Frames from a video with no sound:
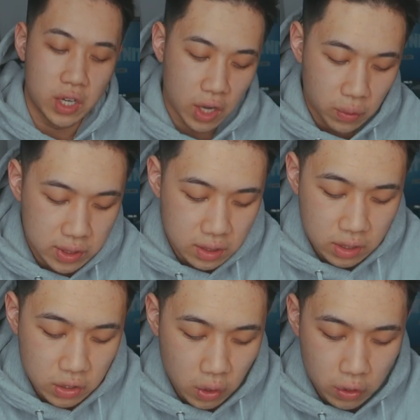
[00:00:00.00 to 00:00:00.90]
you notice in
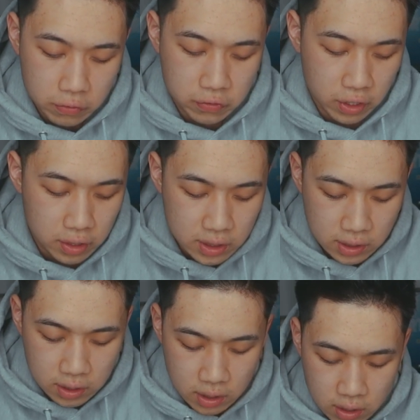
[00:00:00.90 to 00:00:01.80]
the girl
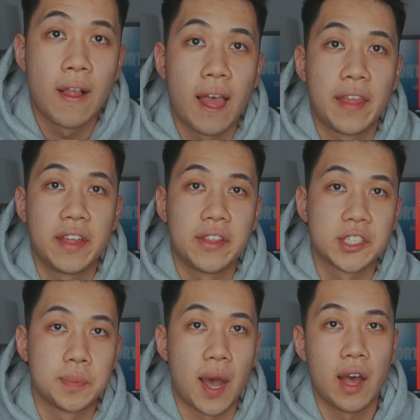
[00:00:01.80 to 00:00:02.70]
first? I think
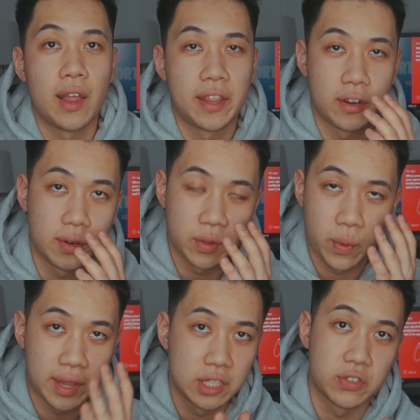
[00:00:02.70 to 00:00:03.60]
their smile and their the
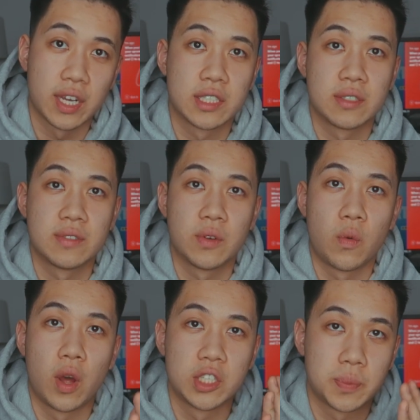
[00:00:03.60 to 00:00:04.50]
way they dress,
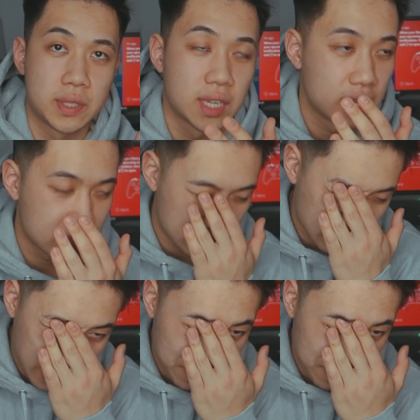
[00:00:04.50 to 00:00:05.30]
100%.